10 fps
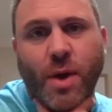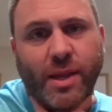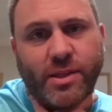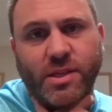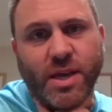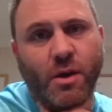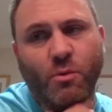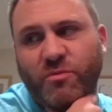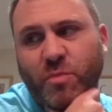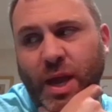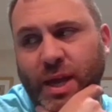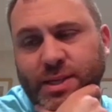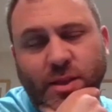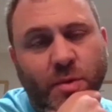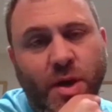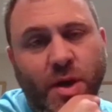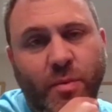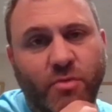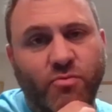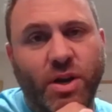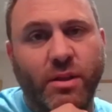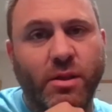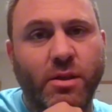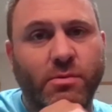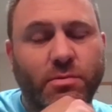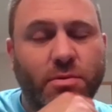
late to tell with players at the moment. I really do.